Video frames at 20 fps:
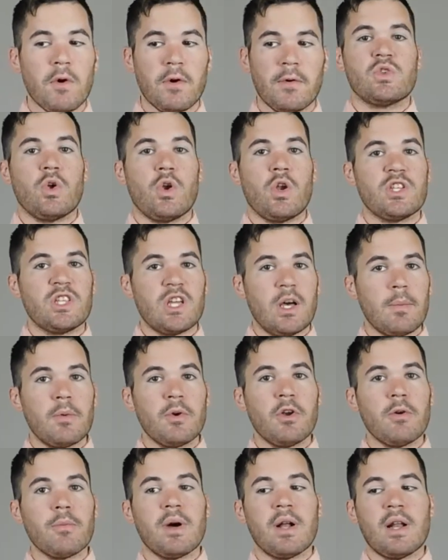So to double
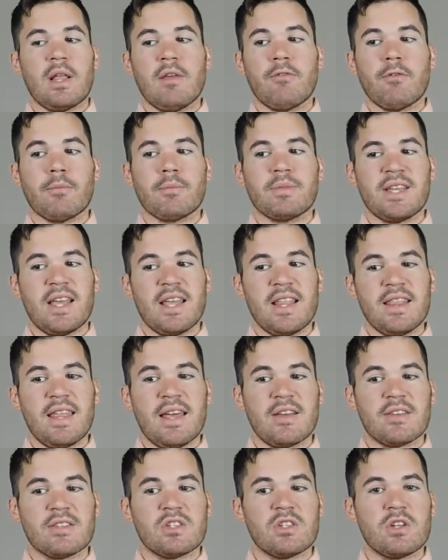your money from
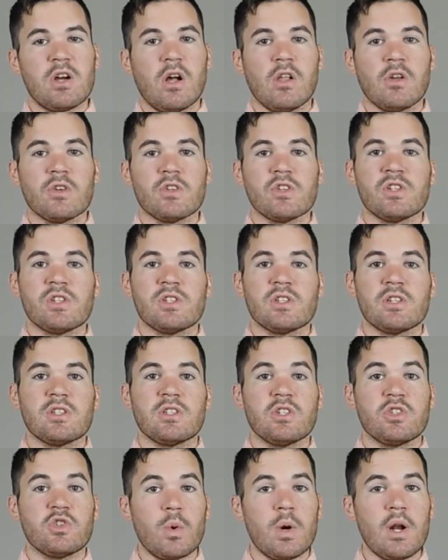$10,000
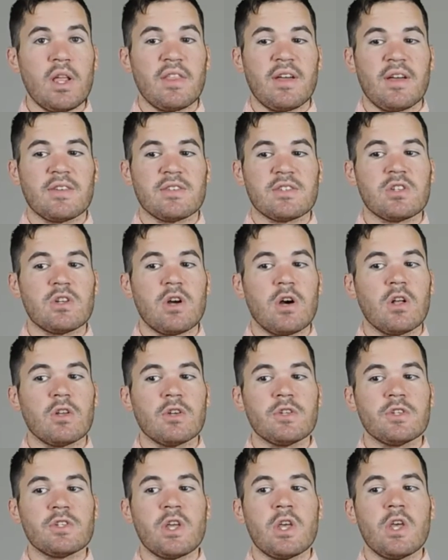to
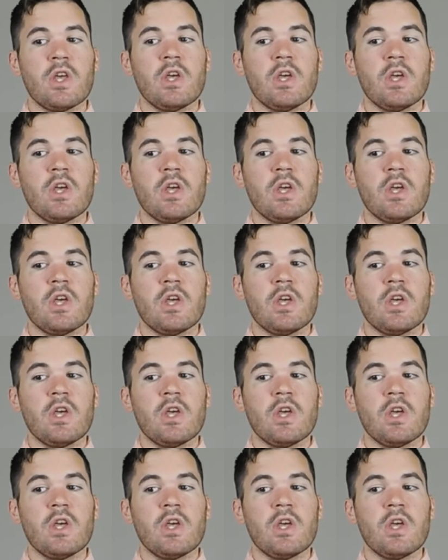$20,000,